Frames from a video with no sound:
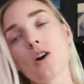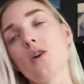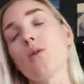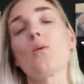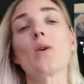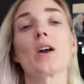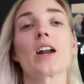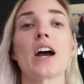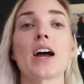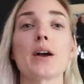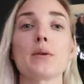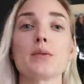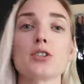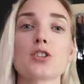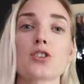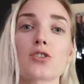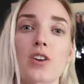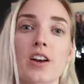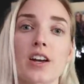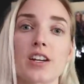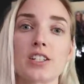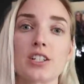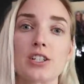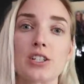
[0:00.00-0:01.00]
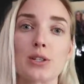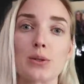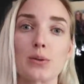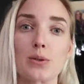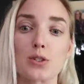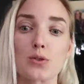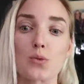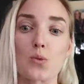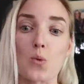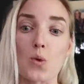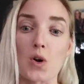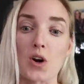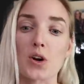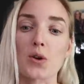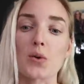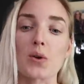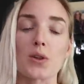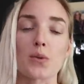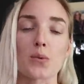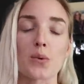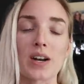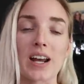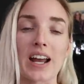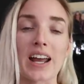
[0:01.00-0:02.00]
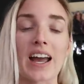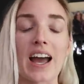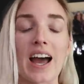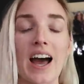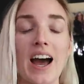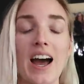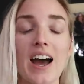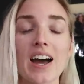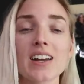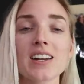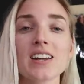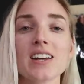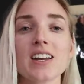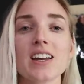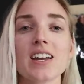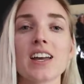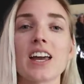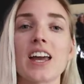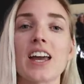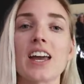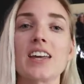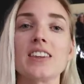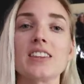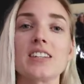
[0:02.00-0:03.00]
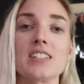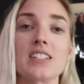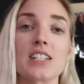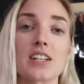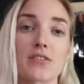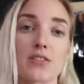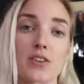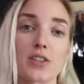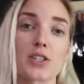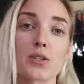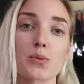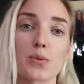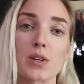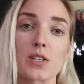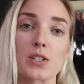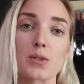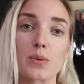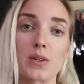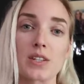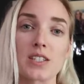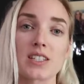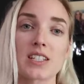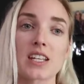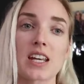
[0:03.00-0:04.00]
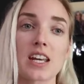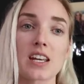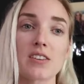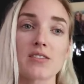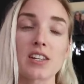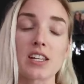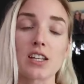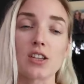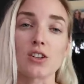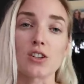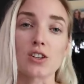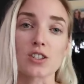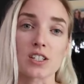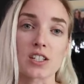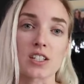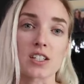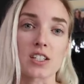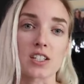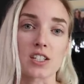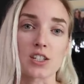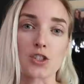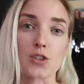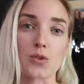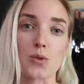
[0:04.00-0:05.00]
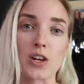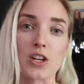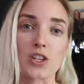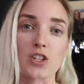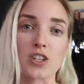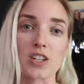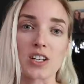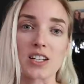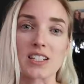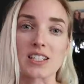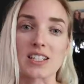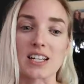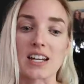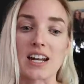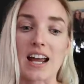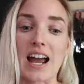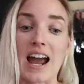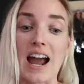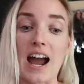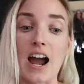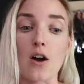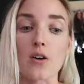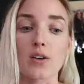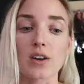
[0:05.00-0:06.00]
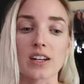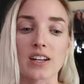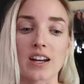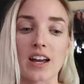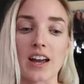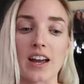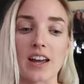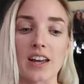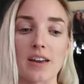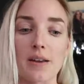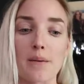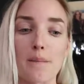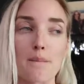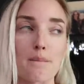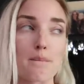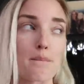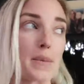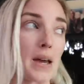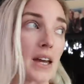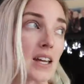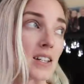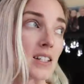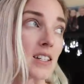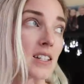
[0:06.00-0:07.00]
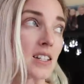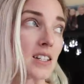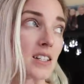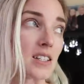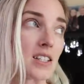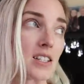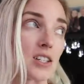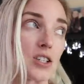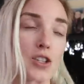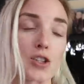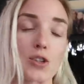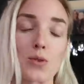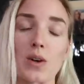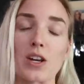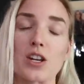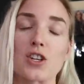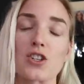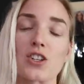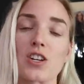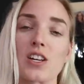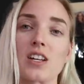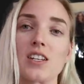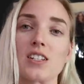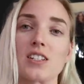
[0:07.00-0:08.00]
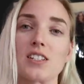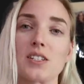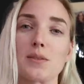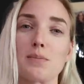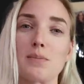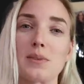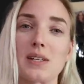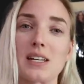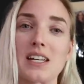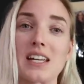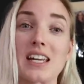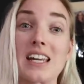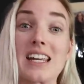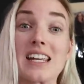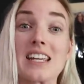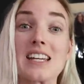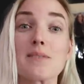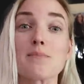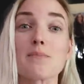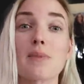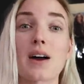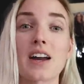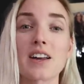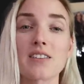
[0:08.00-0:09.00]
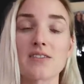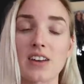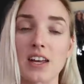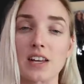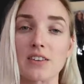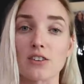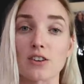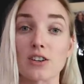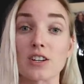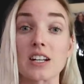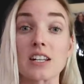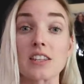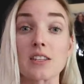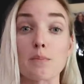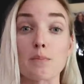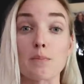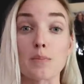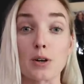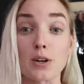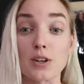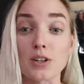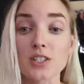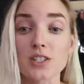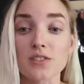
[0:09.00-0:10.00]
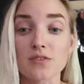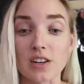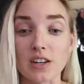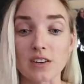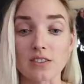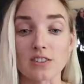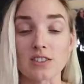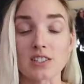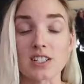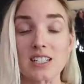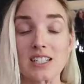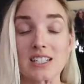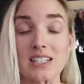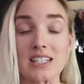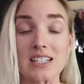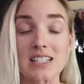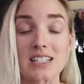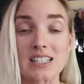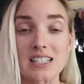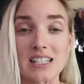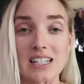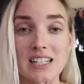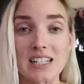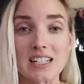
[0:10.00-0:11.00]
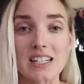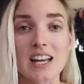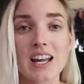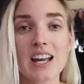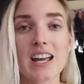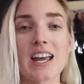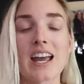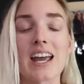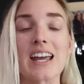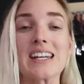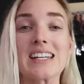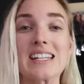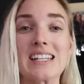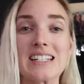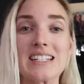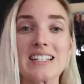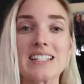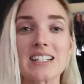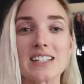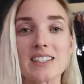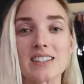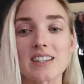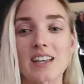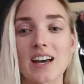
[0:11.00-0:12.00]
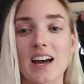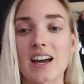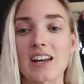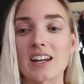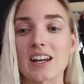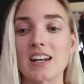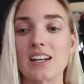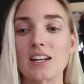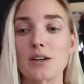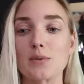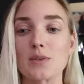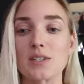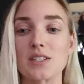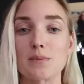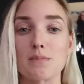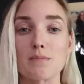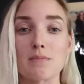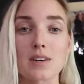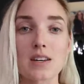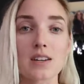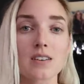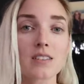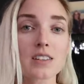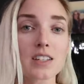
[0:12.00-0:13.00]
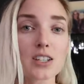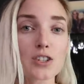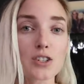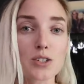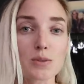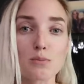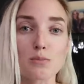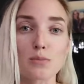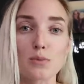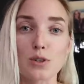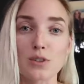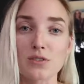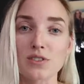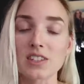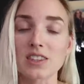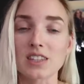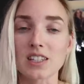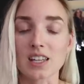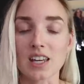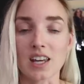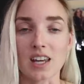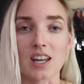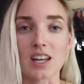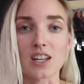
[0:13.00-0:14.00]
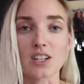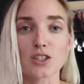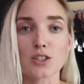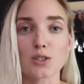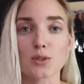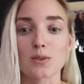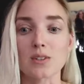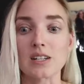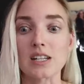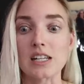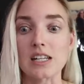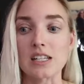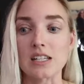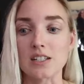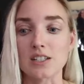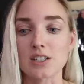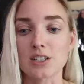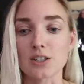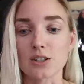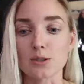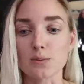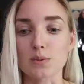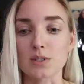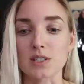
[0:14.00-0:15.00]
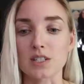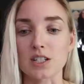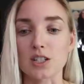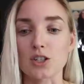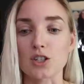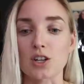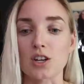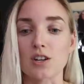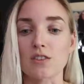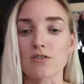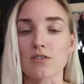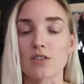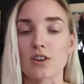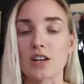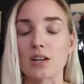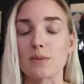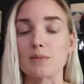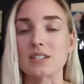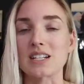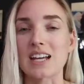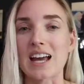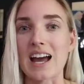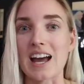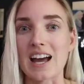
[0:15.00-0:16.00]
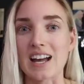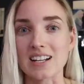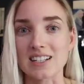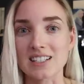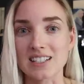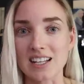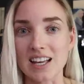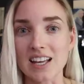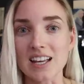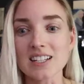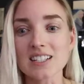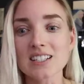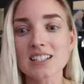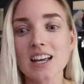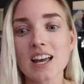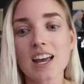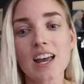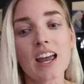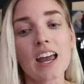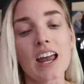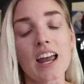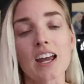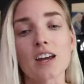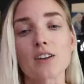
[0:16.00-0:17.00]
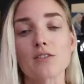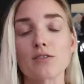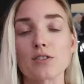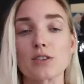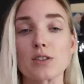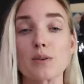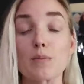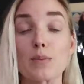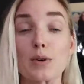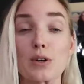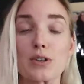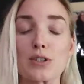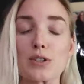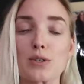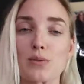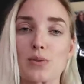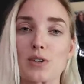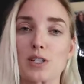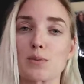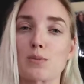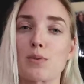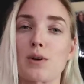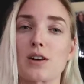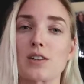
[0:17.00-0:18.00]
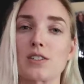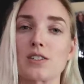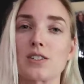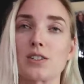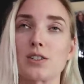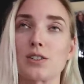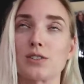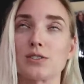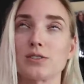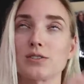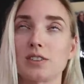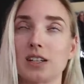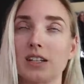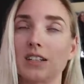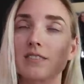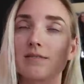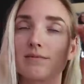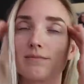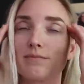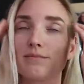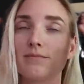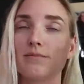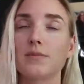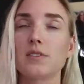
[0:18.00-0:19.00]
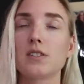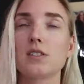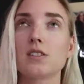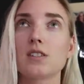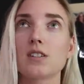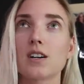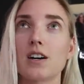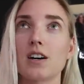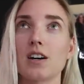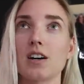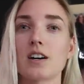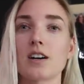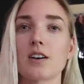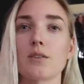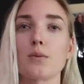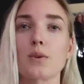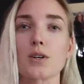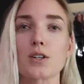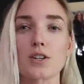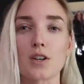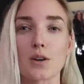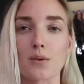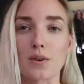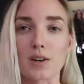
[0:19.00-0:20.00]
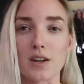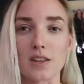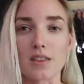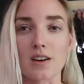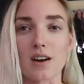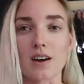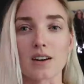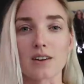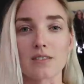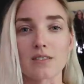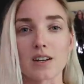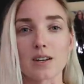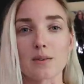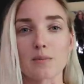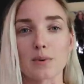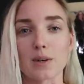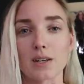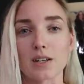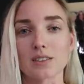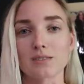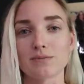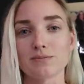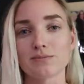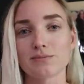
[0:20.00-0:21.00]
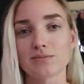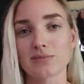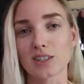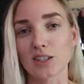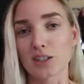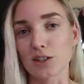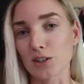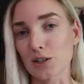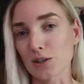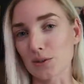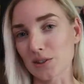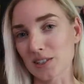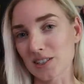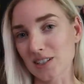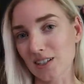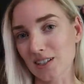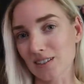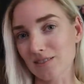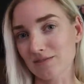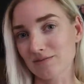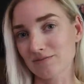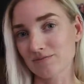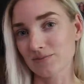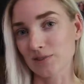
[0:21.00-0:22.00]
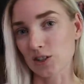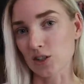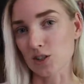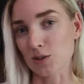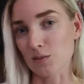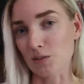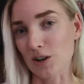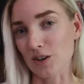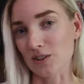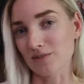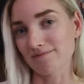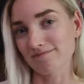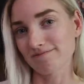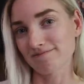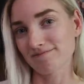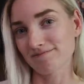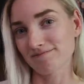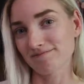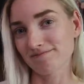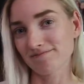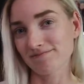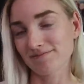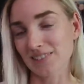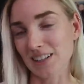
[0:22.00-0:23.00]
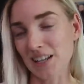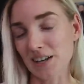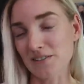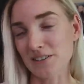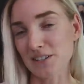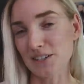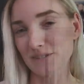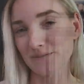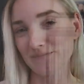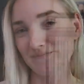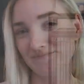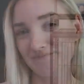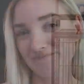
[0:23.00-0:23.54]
What I was trying to do was work with what I had, and the difference was with Dave, he looked at the situation and said, how can I bend the situation to be in my favor and in the bird's favor to succeed? And he did that. And it was merely just moving the cage to an easier position for him to access and for the bird to respond to. Like, duh, wish I would have thought of it, but good going, Dave. You're smart. Love you.